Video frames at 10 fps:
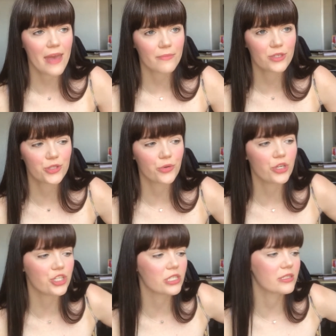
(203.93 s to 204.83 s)
So
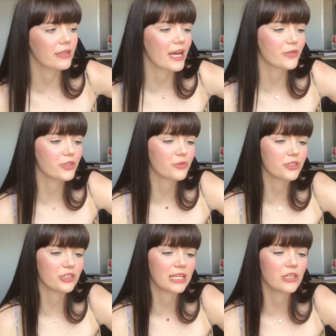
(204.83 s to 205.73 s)
you just select which
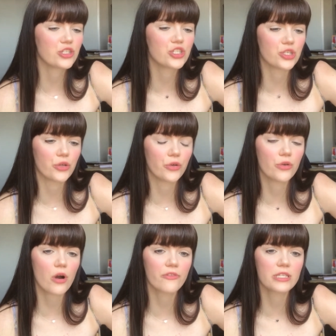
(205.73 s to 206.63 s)
ones you'd like to do.
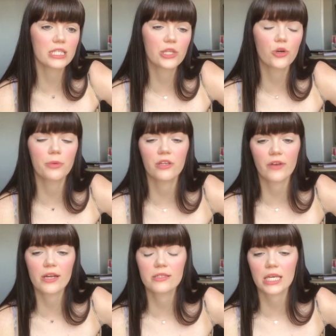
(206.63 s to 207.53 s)
Obviously the Open
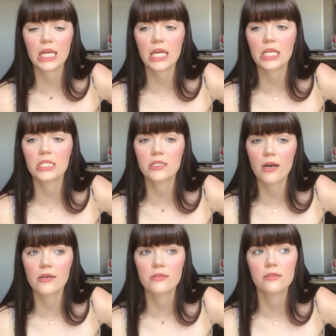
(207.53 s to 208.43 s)
University
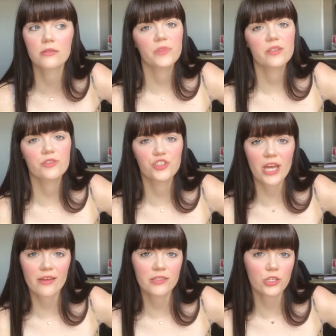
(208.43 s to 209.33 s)
does
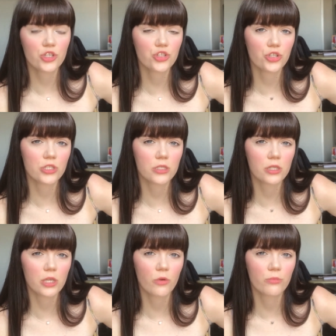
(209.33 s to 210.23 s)
suggest that you should
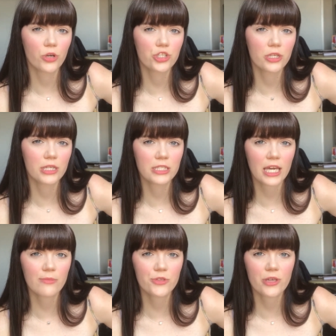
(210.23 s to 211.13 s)
study one module at a
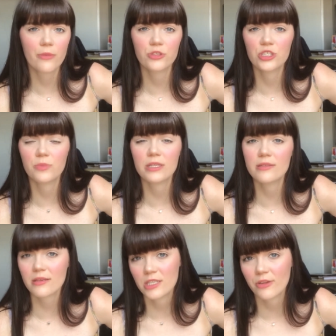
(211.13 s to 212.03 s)
time, so that would just be
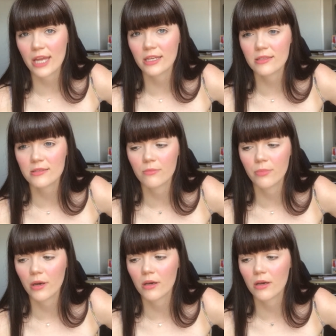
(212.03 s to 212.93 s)
60 credits, but